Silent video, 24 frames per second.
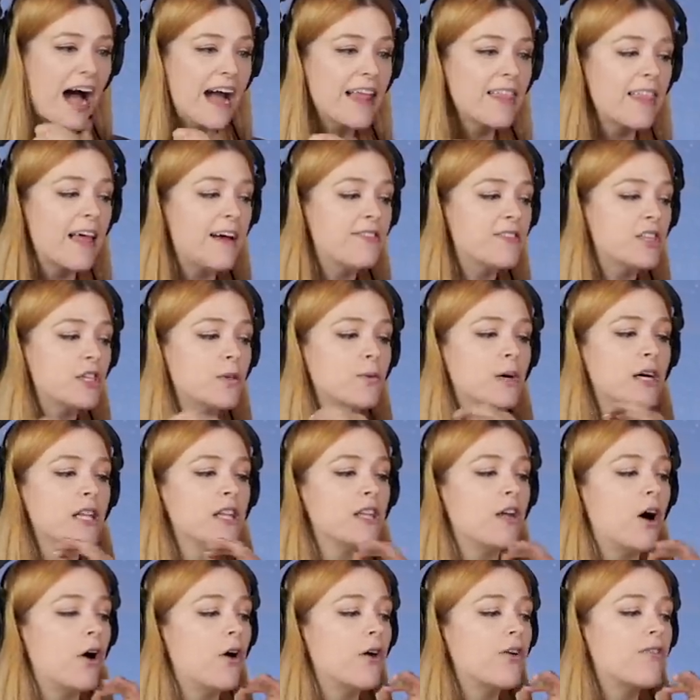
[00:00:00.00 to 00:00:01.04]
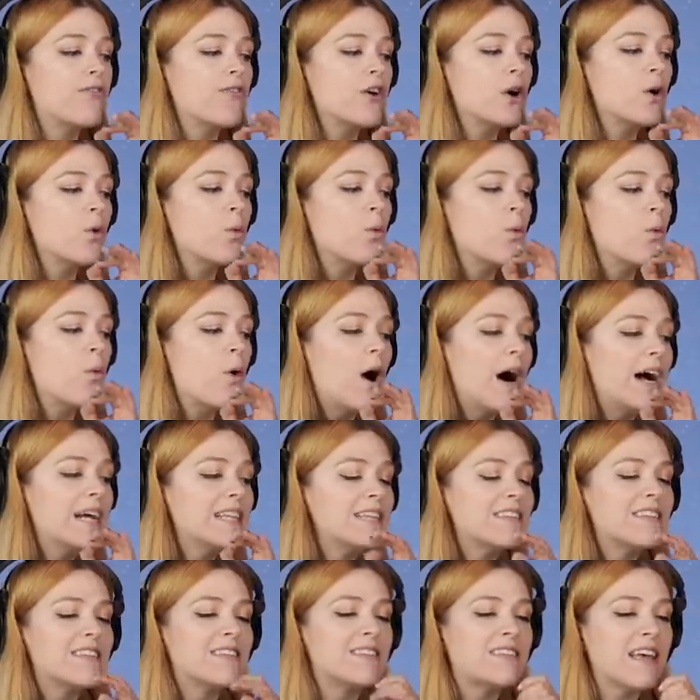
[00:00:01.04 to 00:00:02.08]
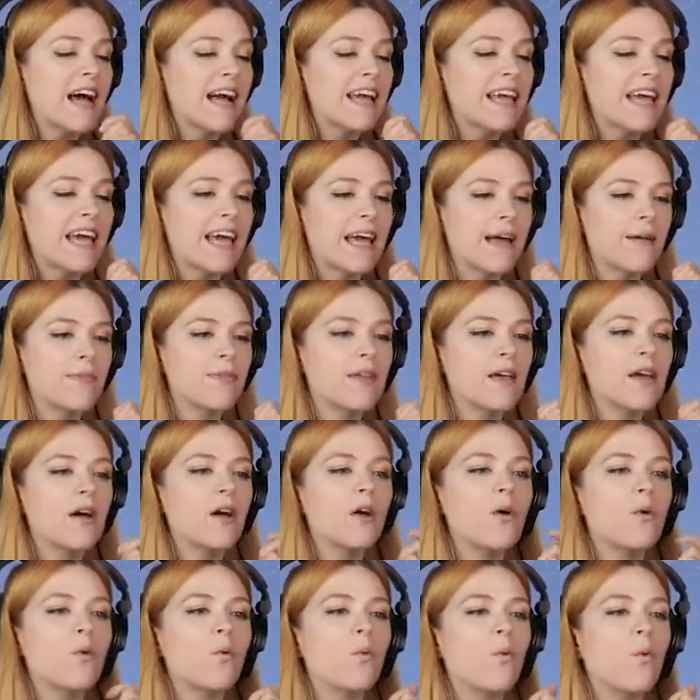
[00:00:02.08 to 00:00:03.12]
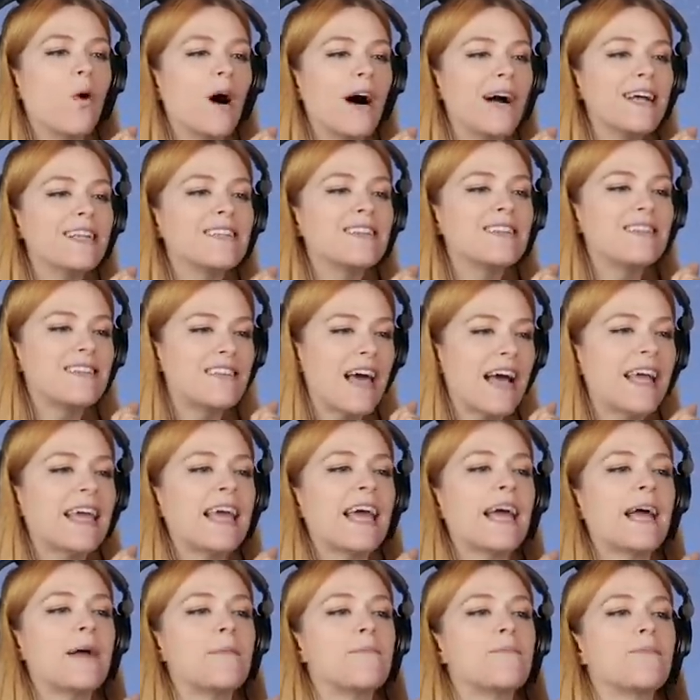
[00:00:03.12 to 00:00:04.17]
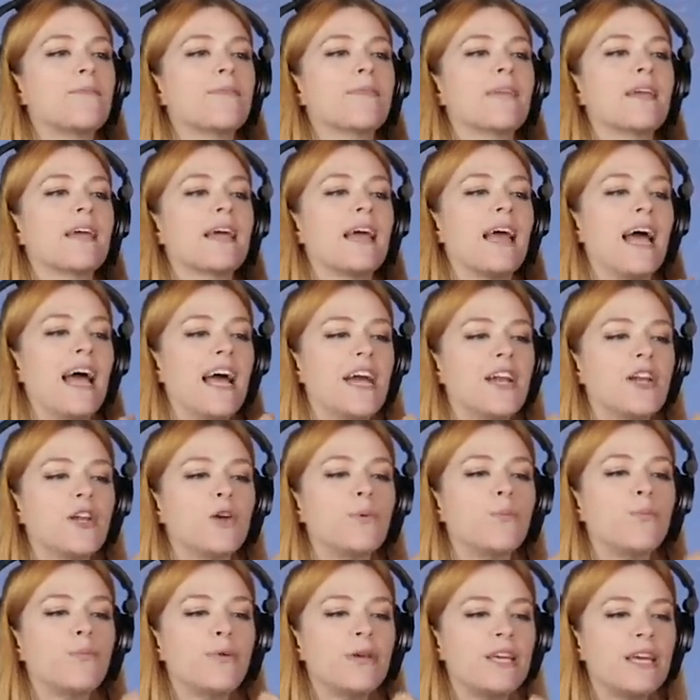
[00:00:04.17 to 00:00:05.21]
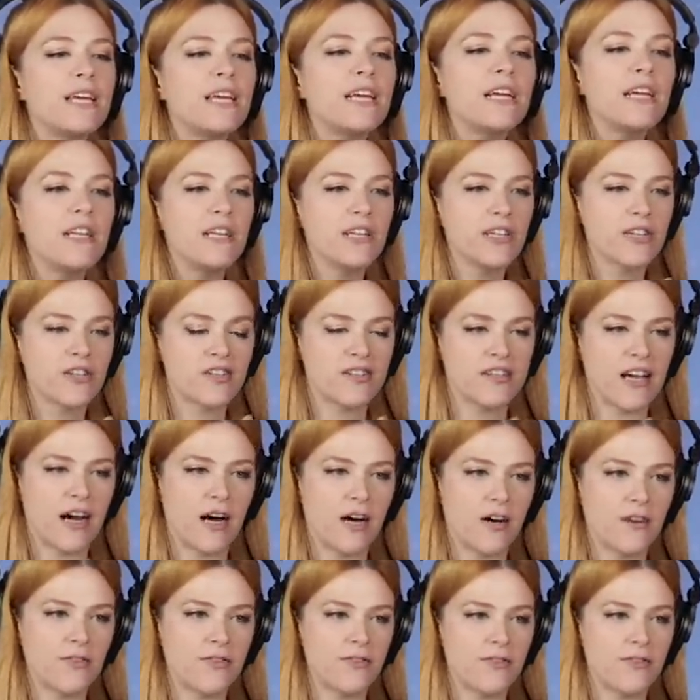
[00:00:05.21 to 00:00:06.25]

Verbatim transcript: I left you alone for one second one second and you peed yourself.